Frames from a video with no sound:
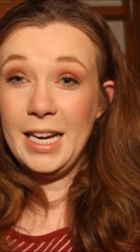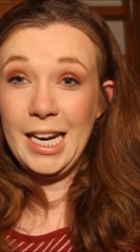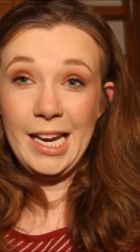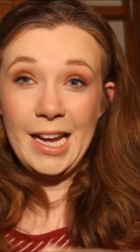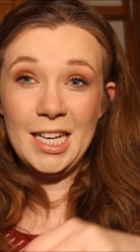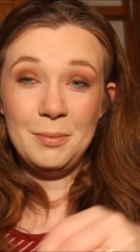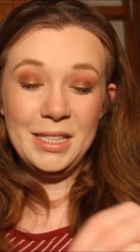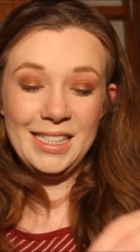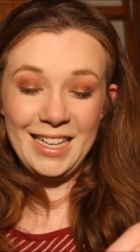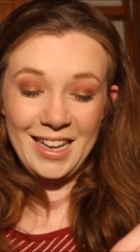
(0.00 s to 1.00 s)
It
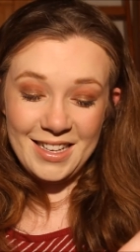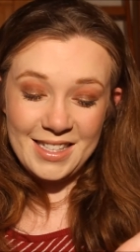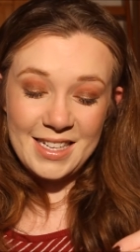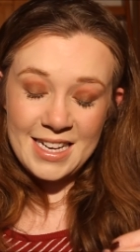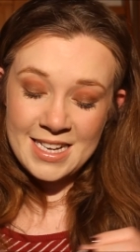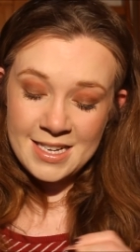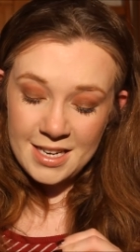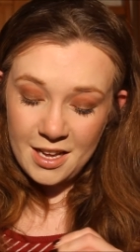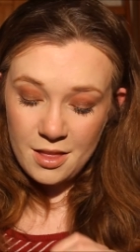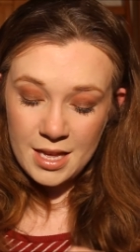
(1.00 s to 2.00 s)
happens, I guess. And
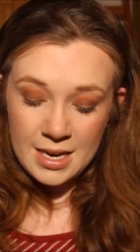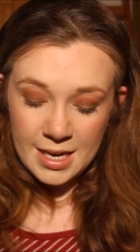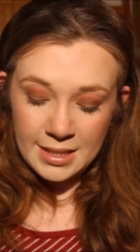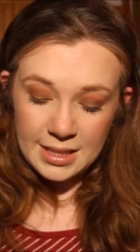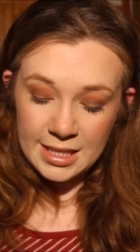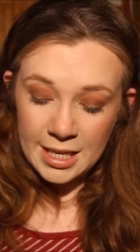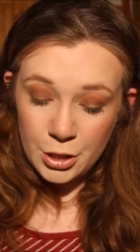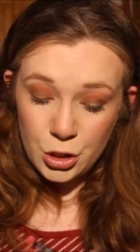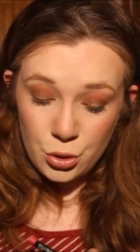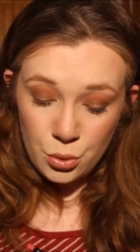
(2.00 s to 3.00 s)
then I decided
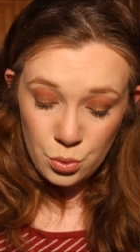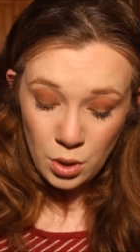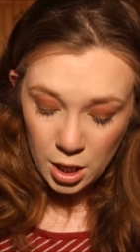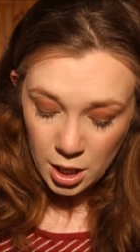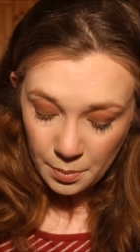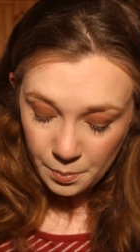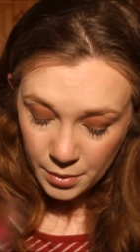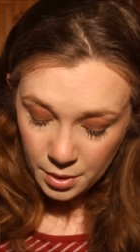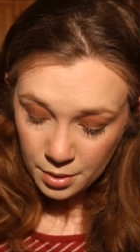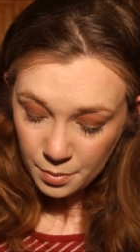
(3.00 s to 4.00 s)
to
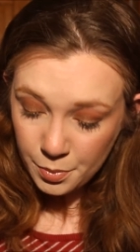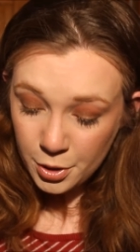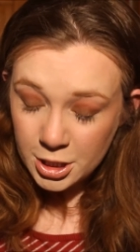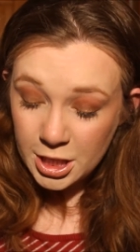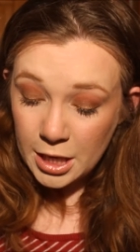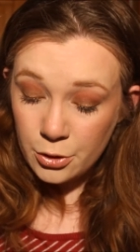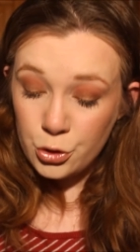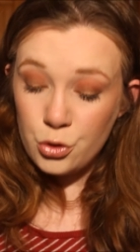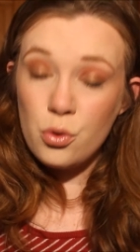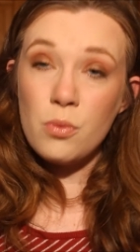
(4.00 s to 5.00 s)
put in
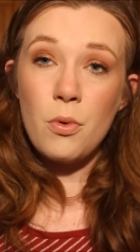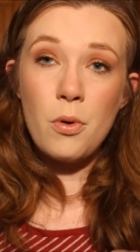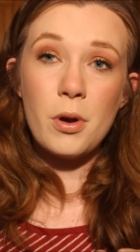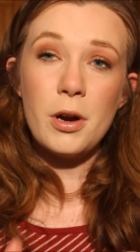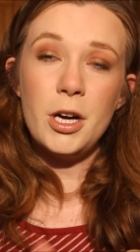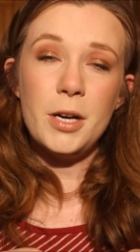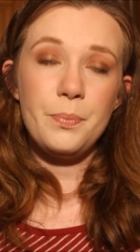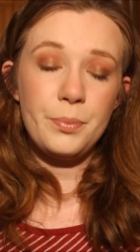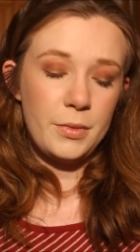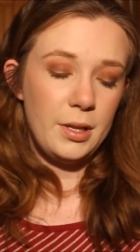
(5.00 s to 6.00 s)
2 more
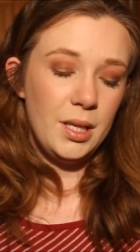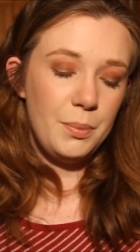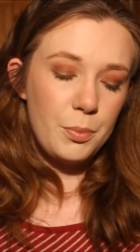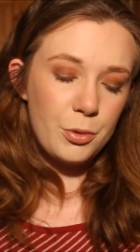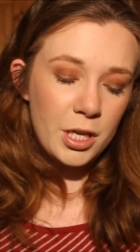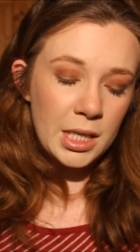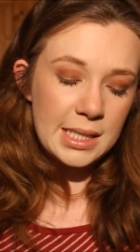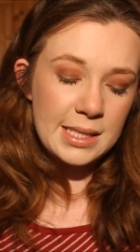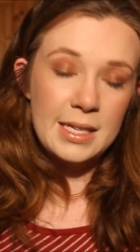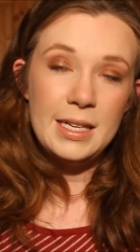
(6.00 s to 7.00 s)
lip
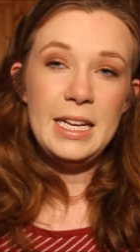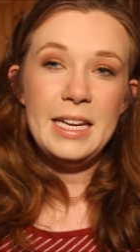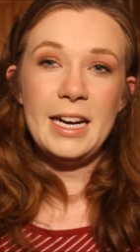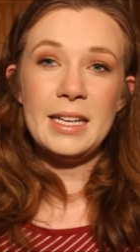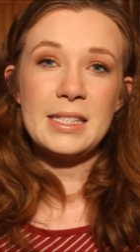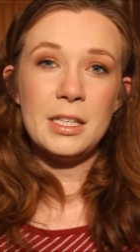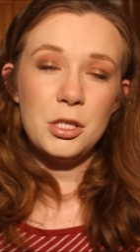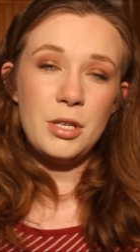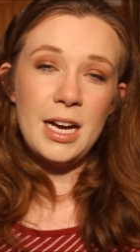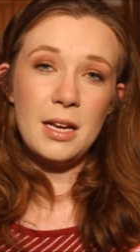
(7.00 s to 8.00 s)
products. I decided
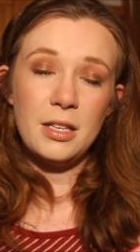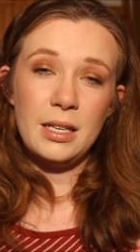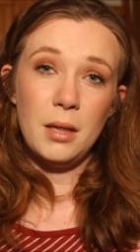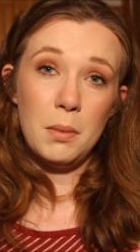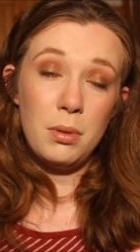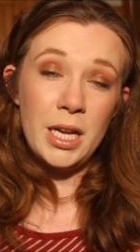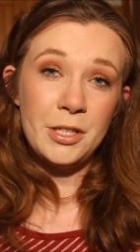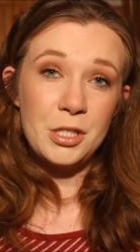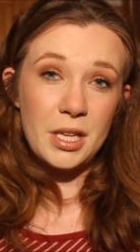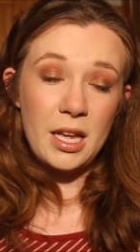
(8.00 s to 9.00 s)
to add in lip
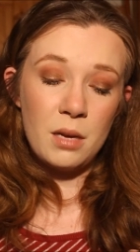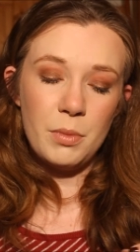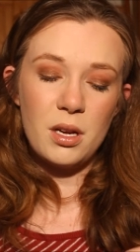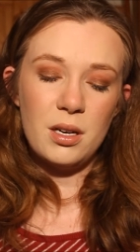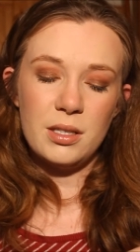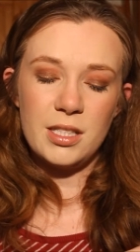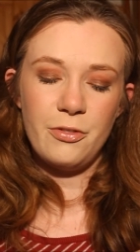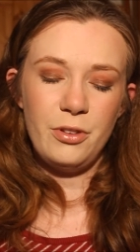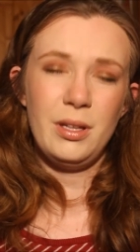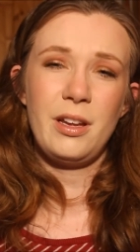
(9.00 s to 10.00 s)
liners again because I
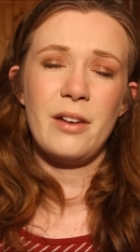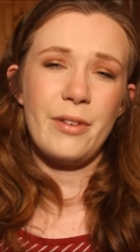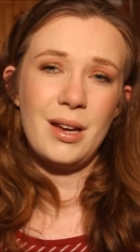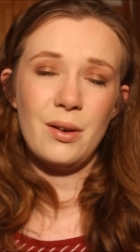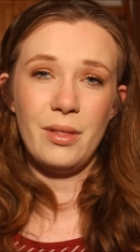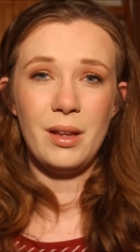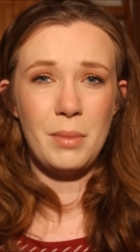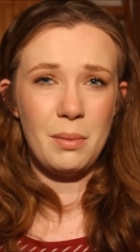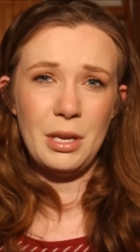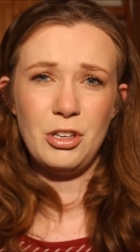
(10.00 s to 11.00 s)
feel like every now and then
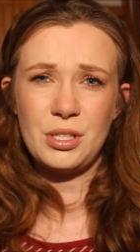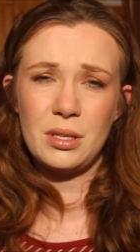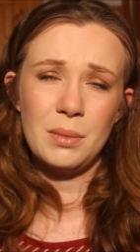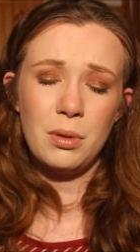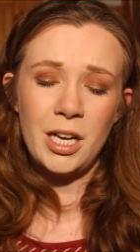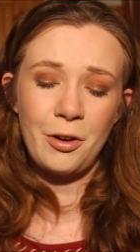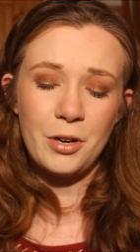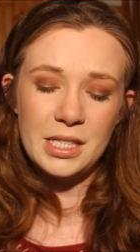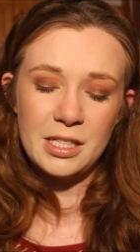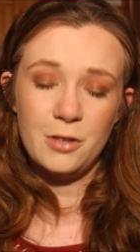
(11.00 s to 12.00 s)
maybe just a lip liner
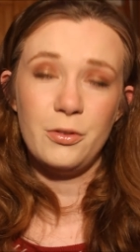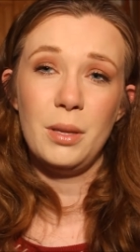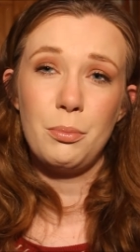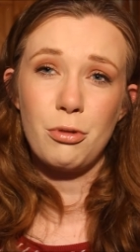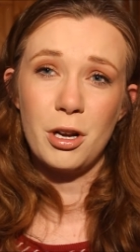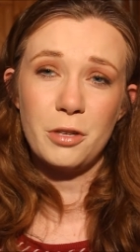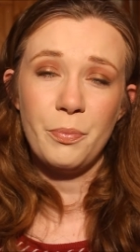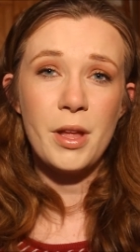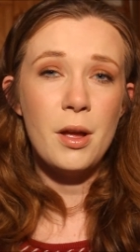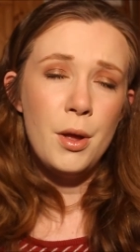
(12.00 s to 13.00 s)
instead of a lip product
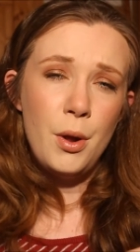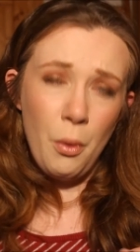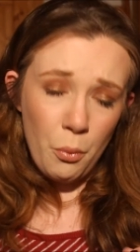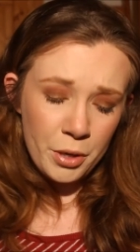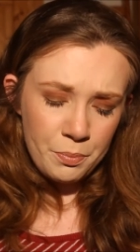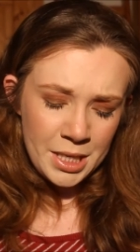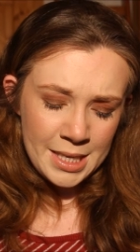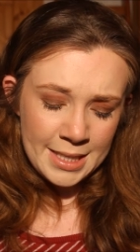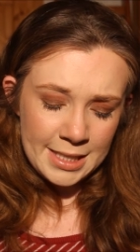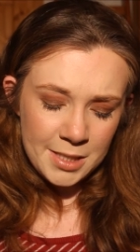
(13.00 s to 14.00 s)
would be
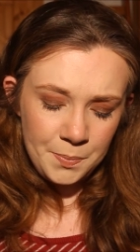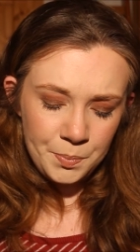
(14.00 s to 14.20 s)
nice.